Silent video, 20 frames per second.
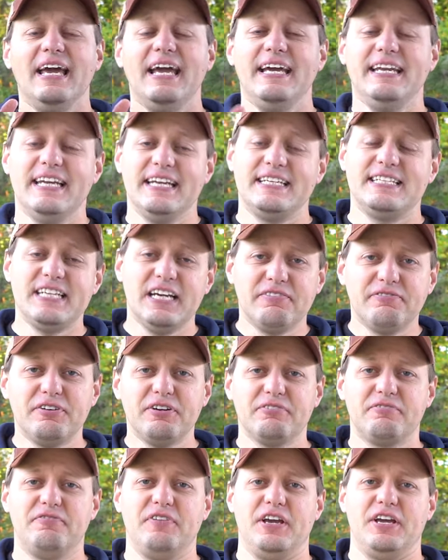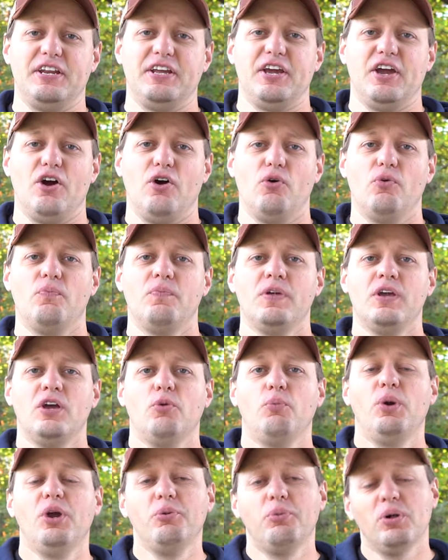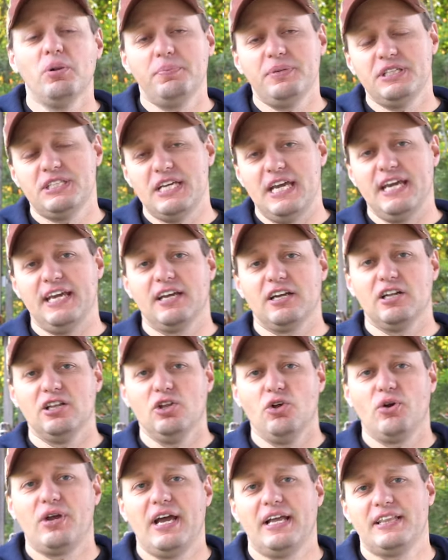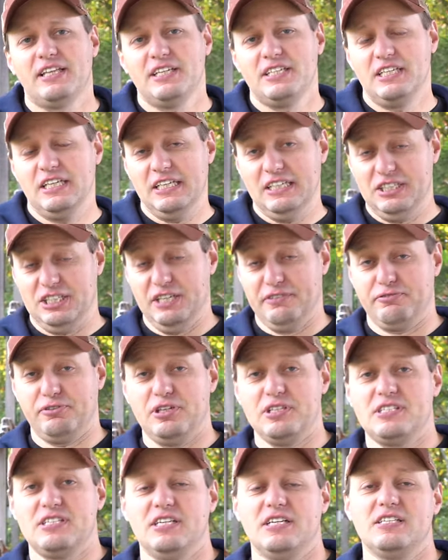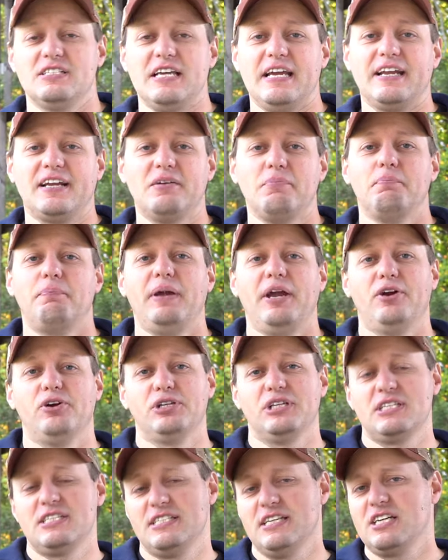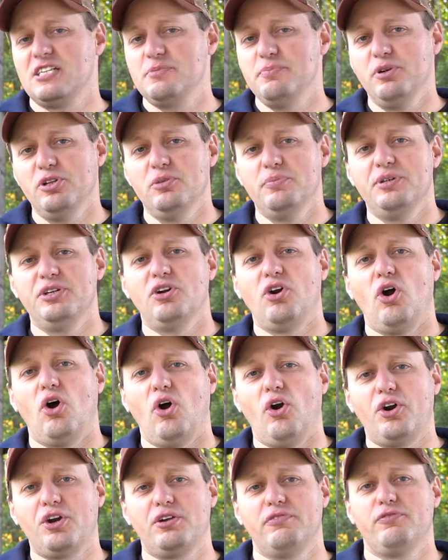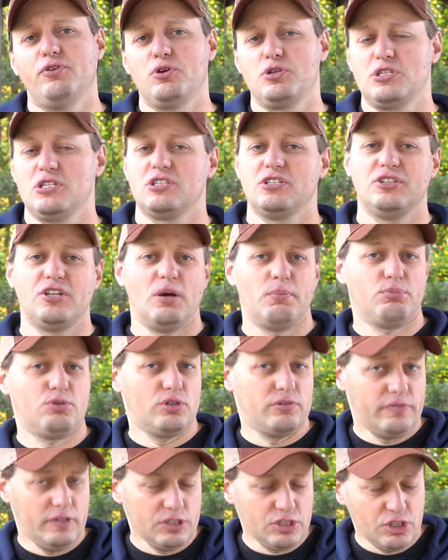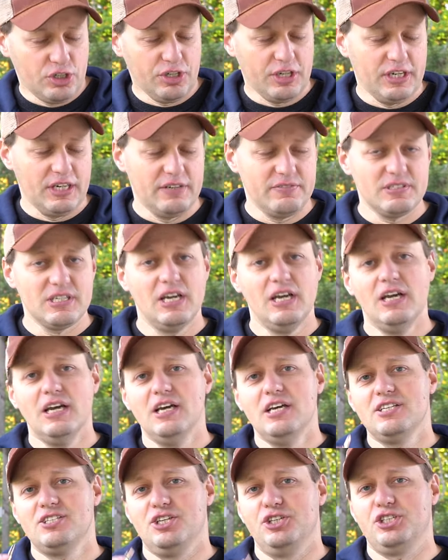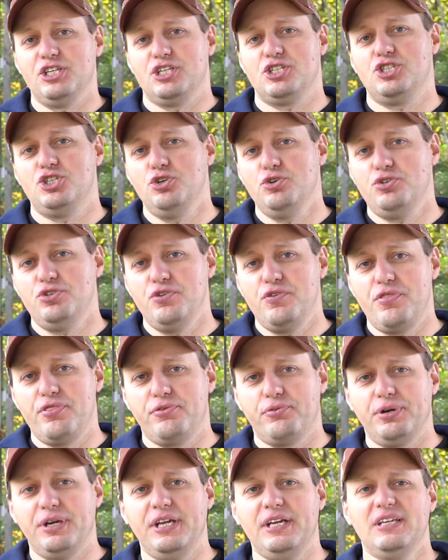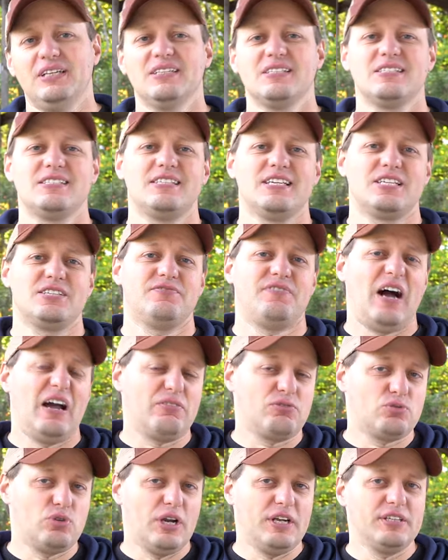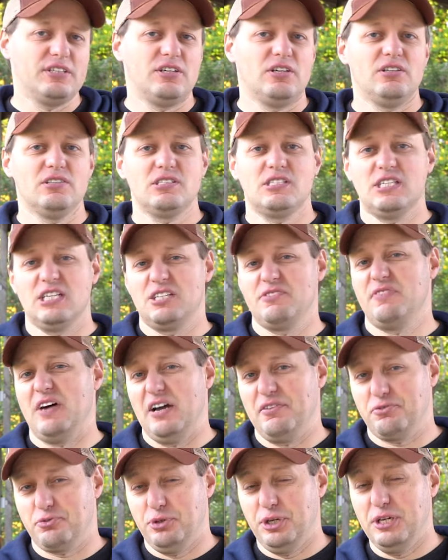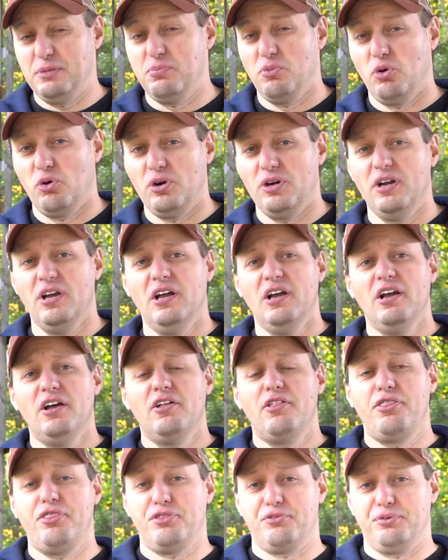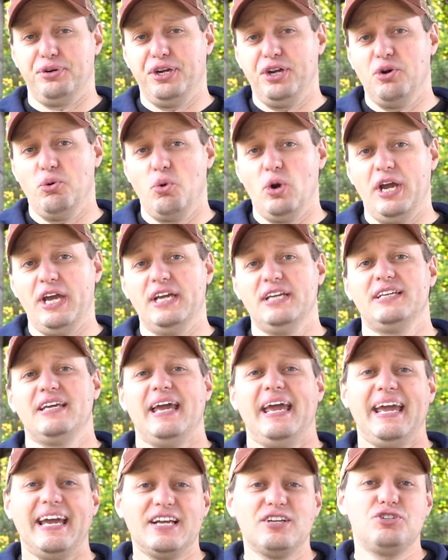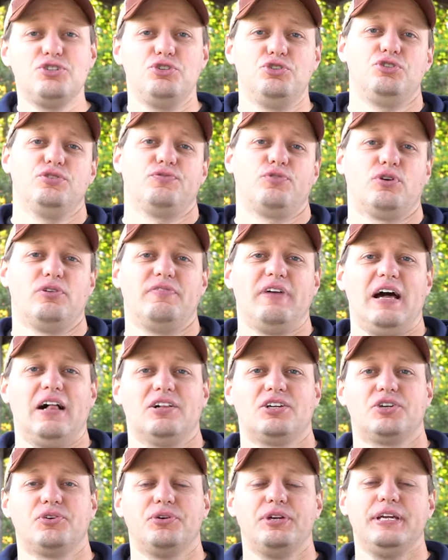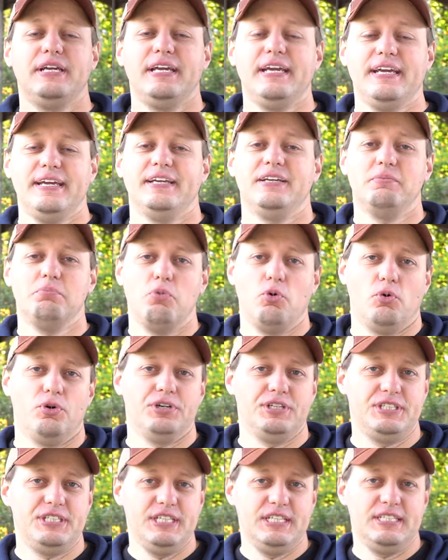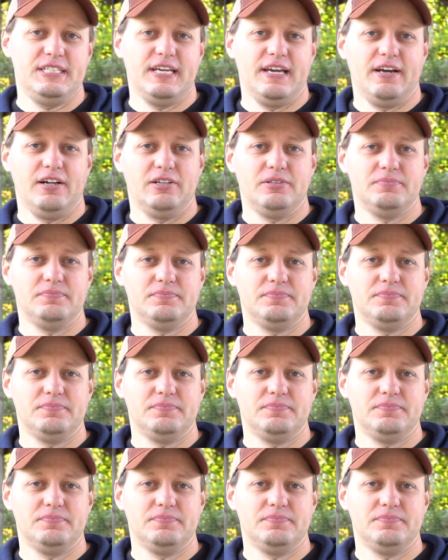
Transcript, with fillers: In a different video, we will be taking a look at the differences and compare the 6 mm arc versus a number of alternatives, such as 223, 65 Grendel, 65 Creedmoor, 308, and 224 Valkyrie in more detail.